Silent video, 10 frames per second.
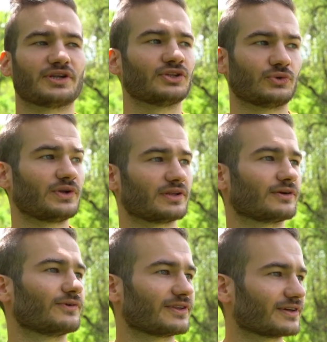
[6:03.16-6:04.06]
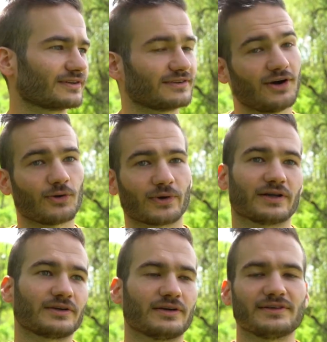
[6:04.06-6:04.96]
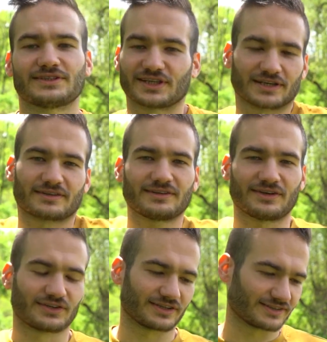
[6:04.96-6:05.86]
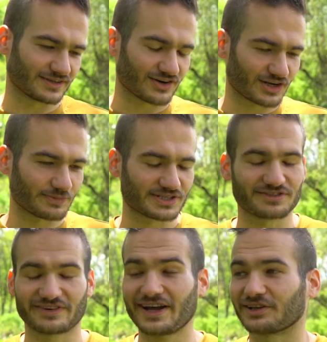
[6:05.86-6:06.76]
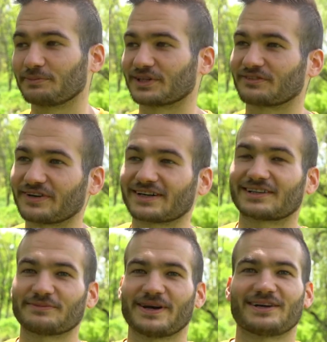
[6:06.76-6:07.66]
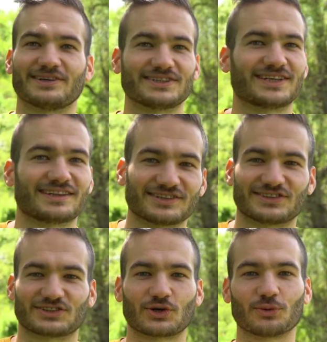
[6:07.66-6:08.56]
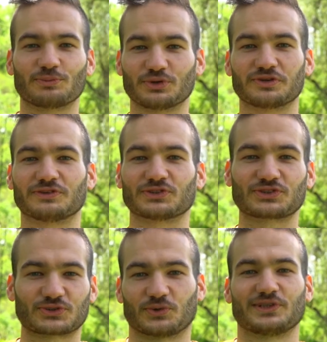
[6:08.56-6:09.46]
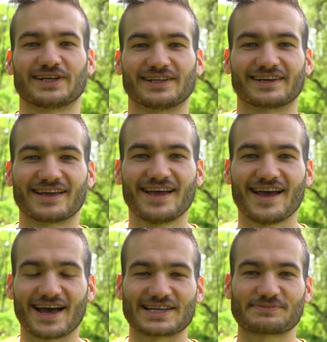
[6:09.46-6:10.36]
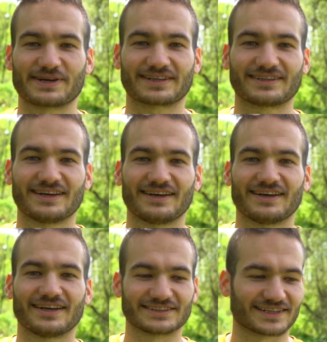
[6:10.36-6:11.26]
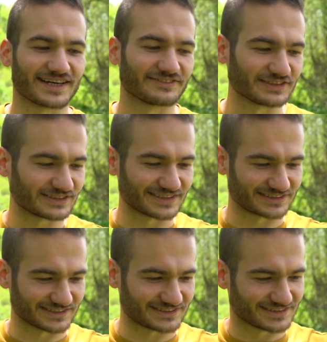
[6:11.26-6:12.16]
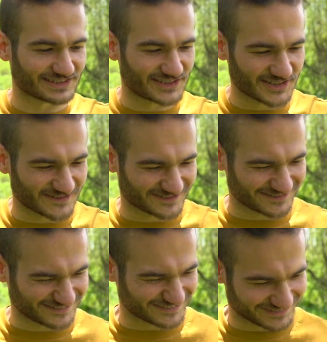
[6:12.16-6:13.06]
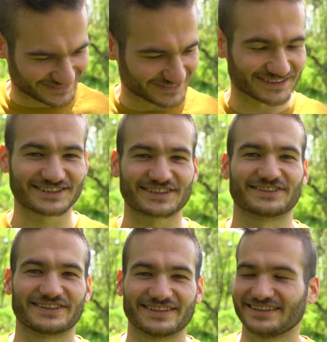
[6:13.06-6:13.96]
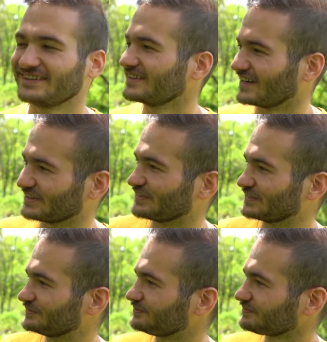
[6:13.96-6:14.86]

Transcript: you didn't do anything with it. Oh, well, you know, it's like, you know, the argument's invalid. But the fact of the matter is that there's this whole beautiful storytelling aspect inside of it that just is so, it's so good. I love it.